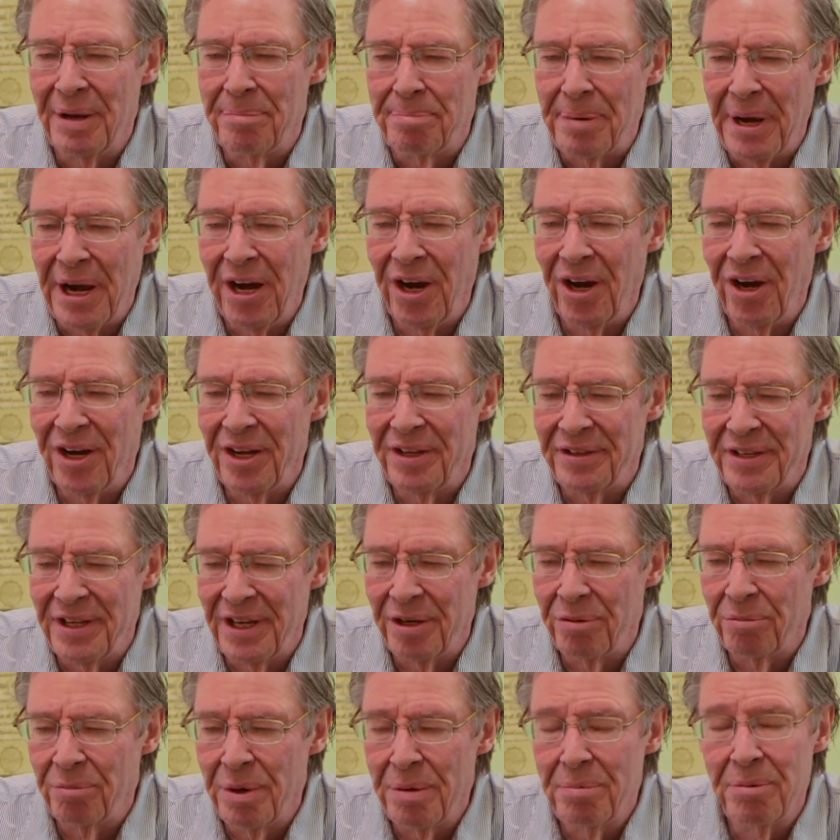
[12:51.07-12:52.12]
apparent
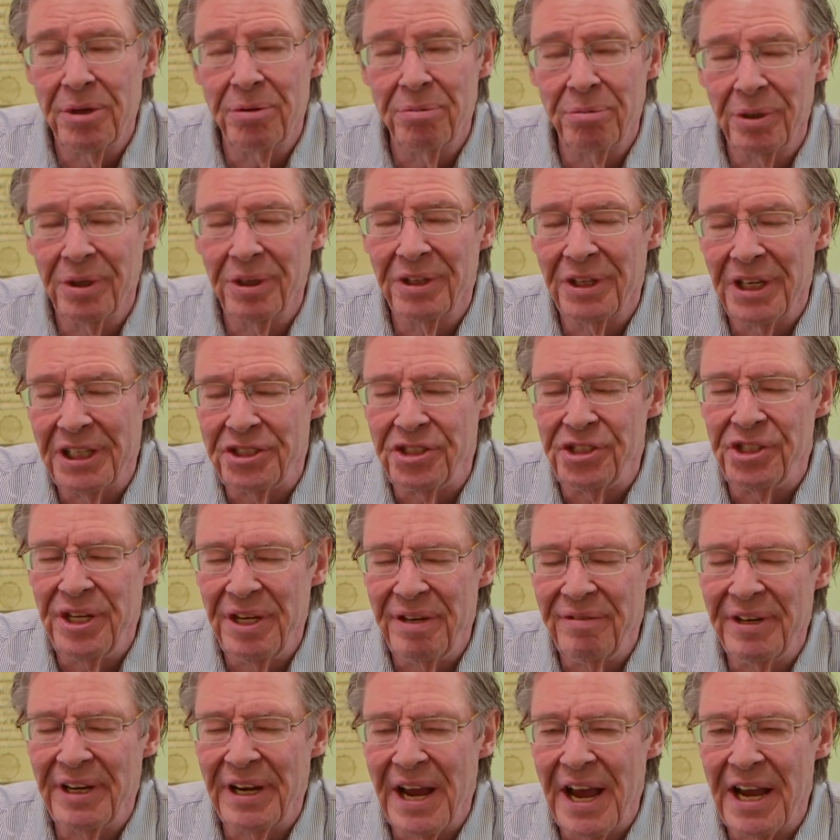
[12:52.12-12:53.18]
that women were
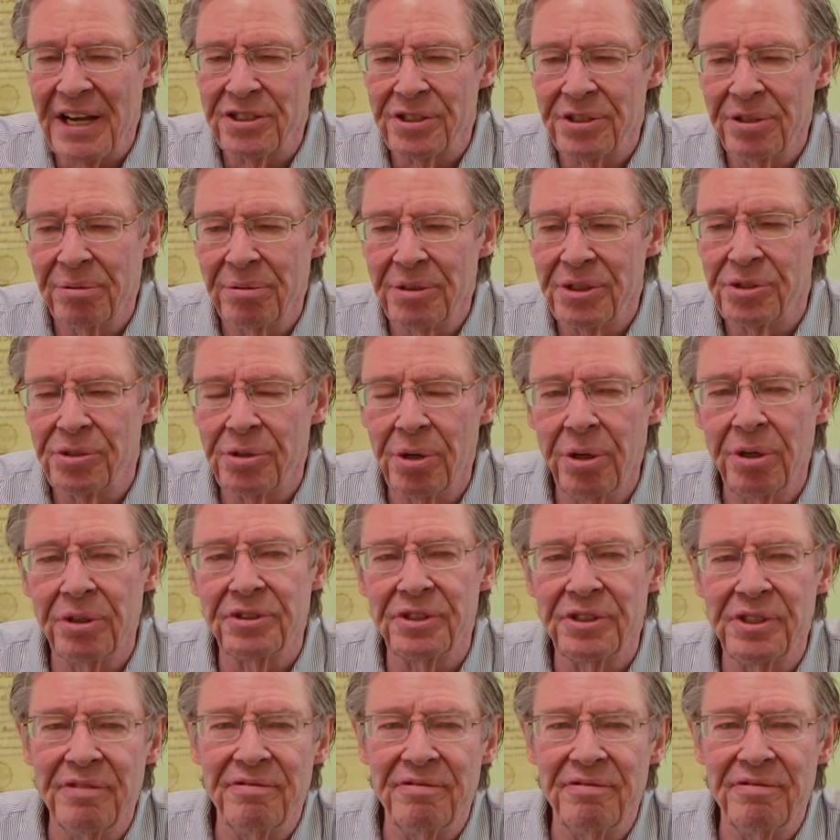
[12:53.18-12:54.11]
achieving excellent results.